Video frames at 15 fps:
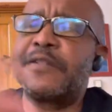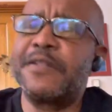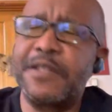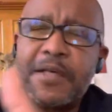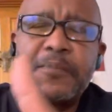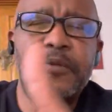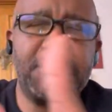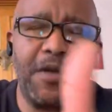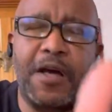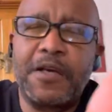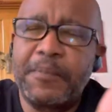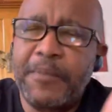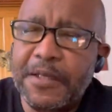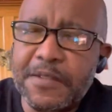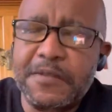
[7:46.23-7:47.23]
And again, we're talking
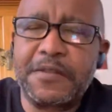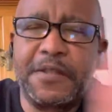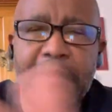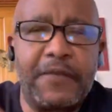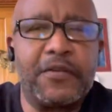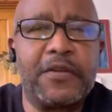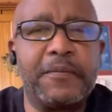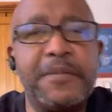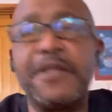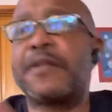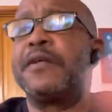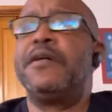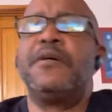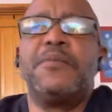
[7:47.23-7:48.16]
about this in the level of myth.